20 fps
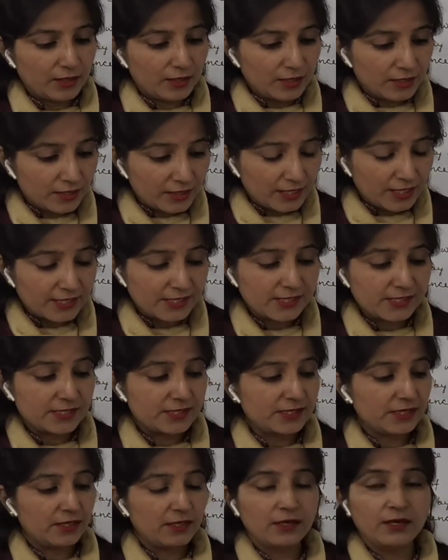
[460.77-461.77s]
this
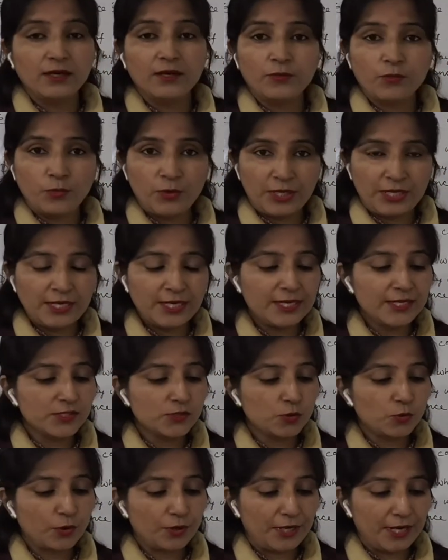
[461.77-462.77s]
wheel is
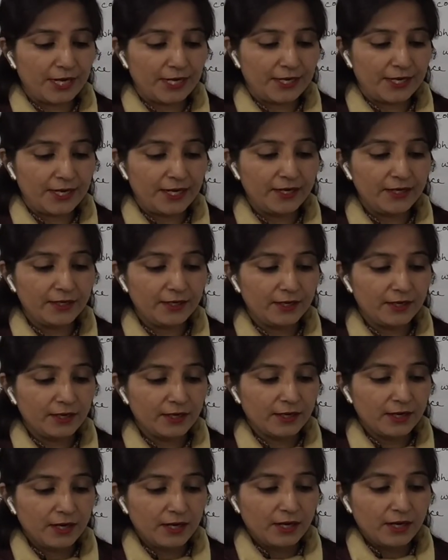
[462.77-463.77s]
rotating
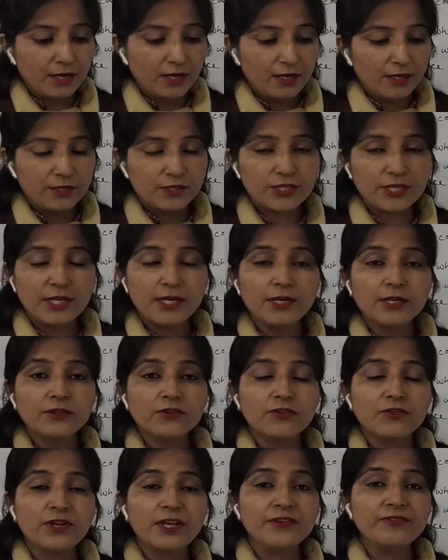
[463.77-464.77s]
till
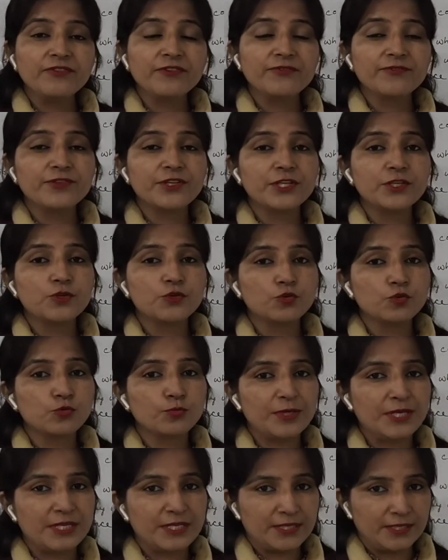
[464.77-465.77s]
352
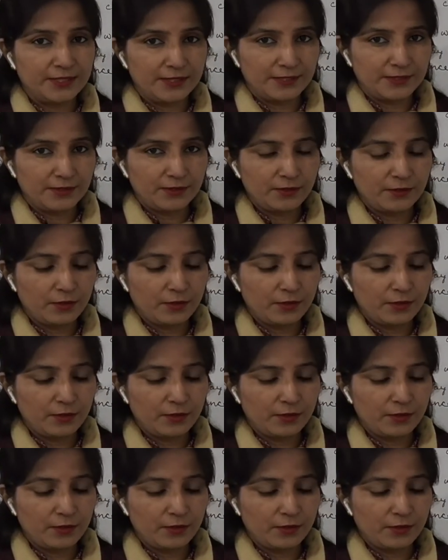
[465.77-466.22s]
meters.